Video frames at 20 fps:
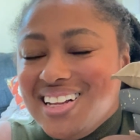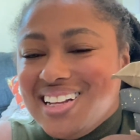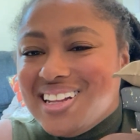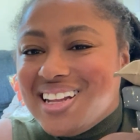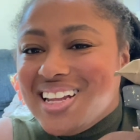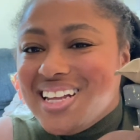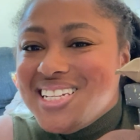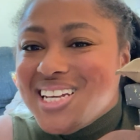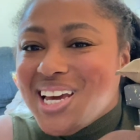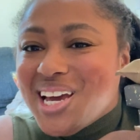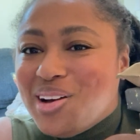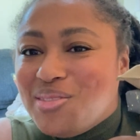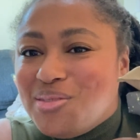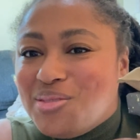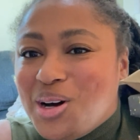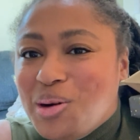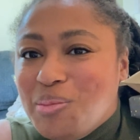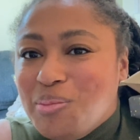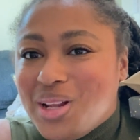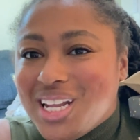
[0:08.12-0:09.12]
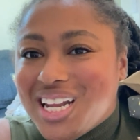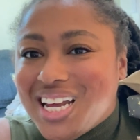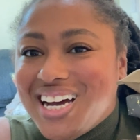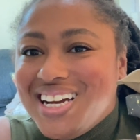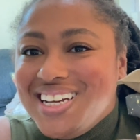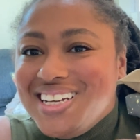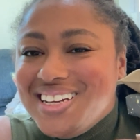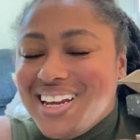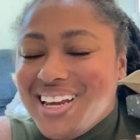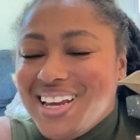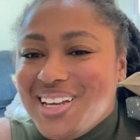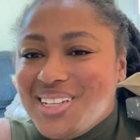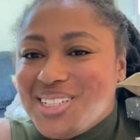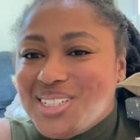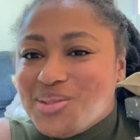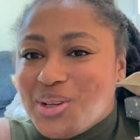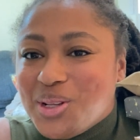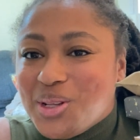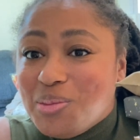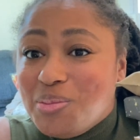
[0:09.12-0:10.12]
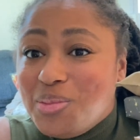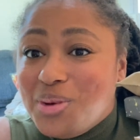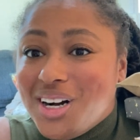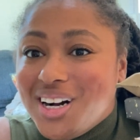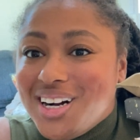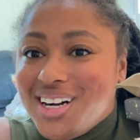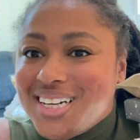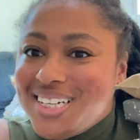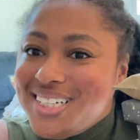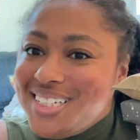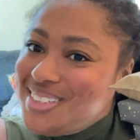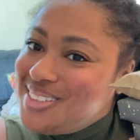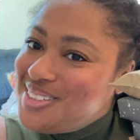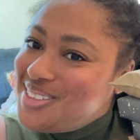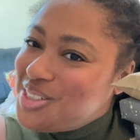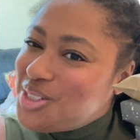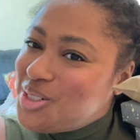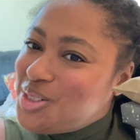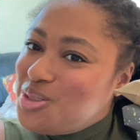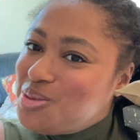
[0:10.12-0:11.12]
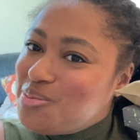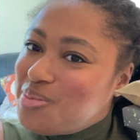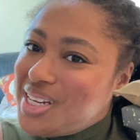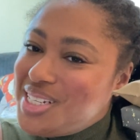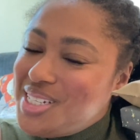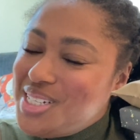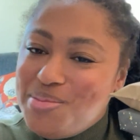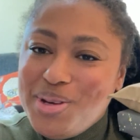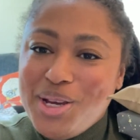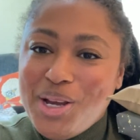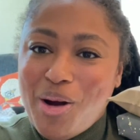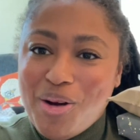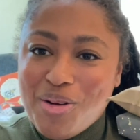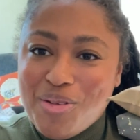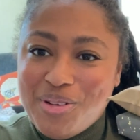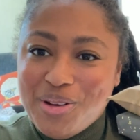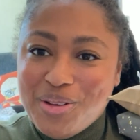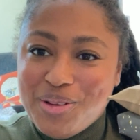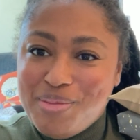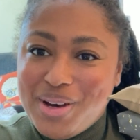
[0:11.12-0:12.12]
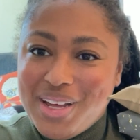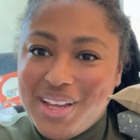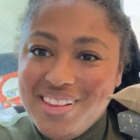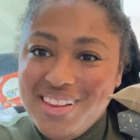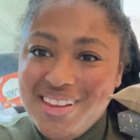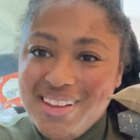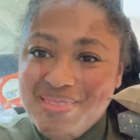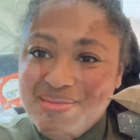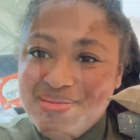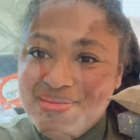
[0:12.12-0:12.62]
Let's have blind dates with a book. Choose my TBR for the month.